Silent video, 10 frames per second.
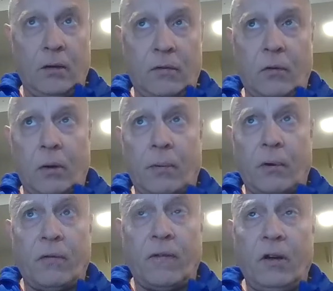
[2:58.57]
historic
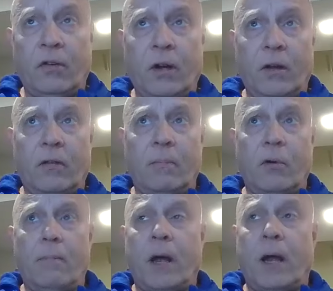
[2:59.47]
preservation and
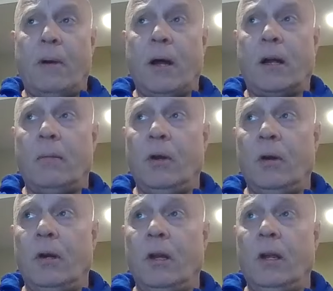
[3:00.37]
support BIPOC
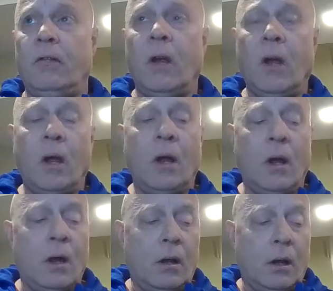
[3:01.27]
communities.
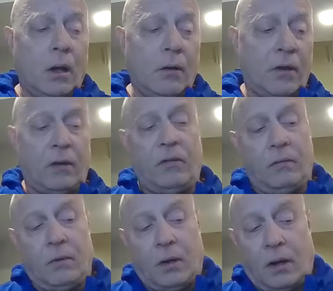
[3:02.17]
As I
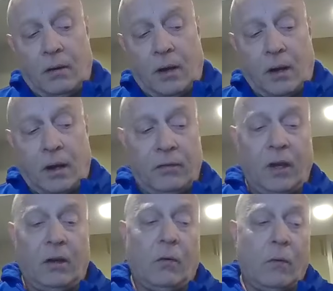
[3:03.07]

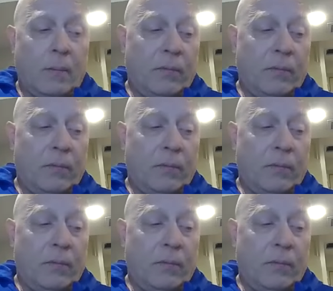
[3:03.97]
see on your